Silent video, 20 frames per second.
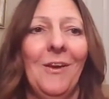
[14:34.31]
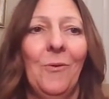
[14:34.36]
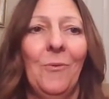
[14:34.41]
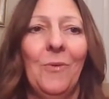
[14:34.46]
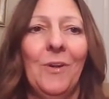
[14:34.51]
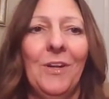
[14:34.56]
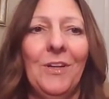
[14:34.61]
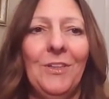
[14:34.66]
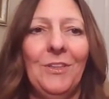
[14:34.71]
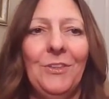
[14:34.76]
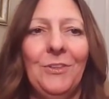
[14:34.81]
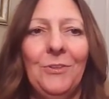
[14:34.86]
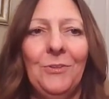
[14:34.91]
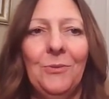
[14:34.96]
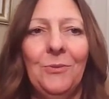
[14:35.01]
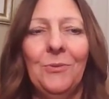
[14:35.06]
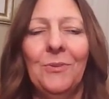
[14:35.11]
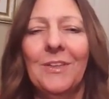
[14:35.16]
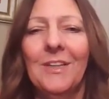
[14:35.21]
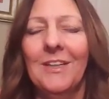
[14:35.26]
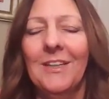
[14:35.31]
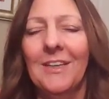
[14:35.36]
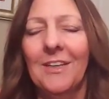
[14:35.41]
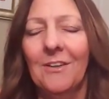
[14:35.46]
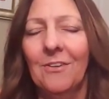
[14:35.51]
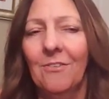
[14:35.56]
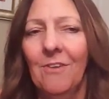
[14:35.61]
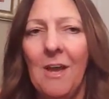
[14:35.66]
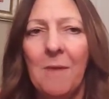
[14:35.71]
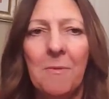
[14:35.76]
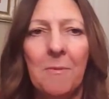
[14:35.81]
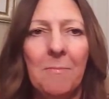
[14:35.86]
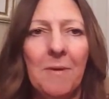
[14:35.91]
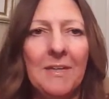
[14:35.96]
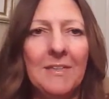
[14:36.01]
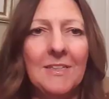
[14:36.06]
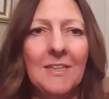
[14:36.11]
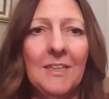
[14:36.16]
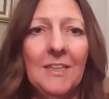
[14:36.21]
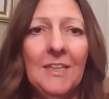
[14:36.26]
where you can grab a
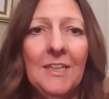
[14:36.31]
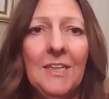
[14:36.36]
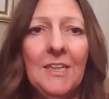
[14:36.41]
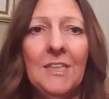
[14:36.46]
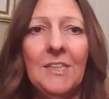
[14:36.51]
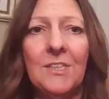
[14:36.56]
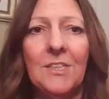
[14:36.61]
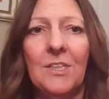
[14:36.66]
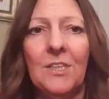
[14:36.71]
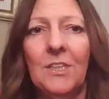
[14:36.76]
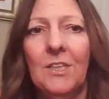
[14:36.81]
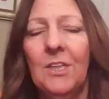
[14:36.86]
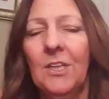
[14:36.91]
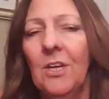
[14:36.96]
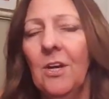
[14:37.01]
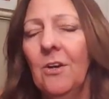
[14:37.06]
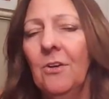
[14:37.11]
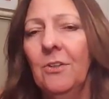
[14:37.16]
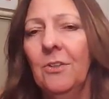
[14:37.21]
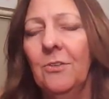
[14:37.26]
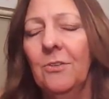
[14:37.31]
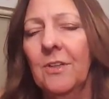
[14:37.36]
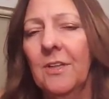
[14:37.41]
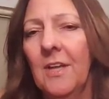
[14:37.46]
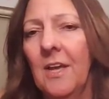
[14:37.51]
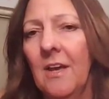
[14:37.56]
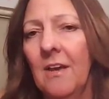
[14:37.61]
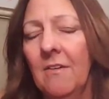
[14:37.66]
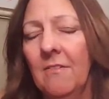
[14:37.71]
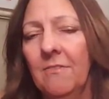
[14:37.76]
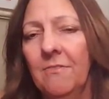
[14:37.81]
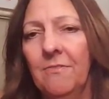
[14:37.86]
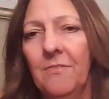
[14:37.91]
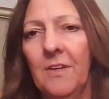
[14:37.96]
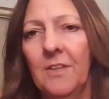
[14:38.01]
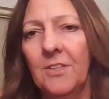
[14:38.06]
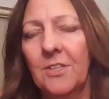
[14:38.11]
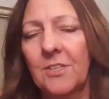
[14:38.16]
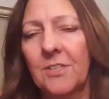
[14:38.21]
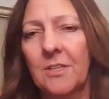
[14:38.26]
bite to eat. You can have
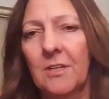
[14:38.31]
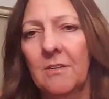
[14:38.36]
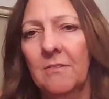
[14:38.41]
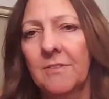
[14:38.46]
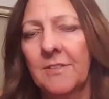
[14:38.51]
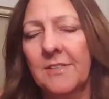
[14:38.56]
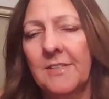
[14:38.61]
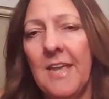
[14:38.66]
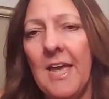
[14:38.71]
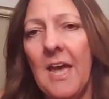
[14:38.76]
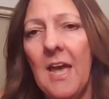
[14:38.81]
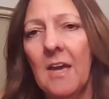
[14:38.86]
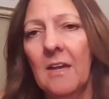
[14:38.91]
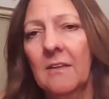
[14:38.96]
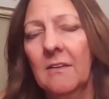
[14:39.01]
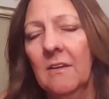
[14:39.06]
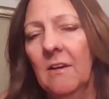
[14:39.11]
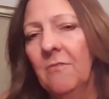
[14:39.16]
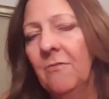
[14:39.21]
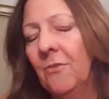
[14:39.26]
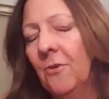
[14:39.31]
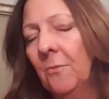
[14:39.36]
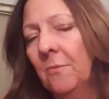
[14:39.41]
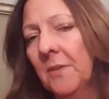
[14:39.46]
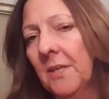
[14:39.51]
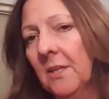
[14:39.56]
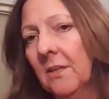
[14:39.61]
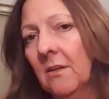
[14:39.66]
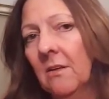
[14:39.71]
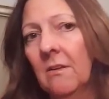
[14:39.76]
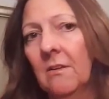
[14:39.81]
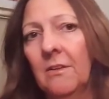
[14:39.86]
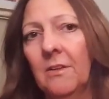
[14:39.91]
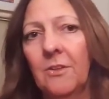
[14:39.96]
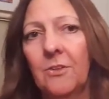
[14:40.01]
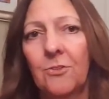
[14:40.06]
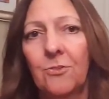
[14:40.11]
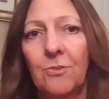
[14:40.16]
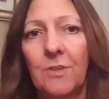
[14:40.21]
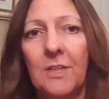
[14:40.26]
just a snack, a full meal,
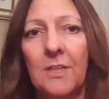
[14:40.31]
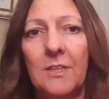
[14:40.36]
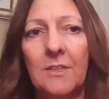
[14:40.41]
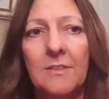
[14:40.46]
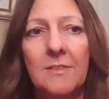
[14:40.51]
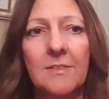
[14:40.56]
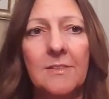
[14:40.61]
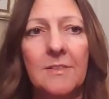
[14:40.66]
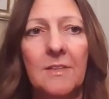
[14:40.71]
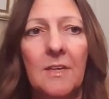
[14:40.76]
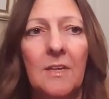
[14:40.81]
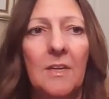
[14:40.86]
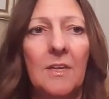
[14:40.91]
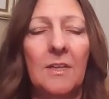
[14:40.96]
drinks.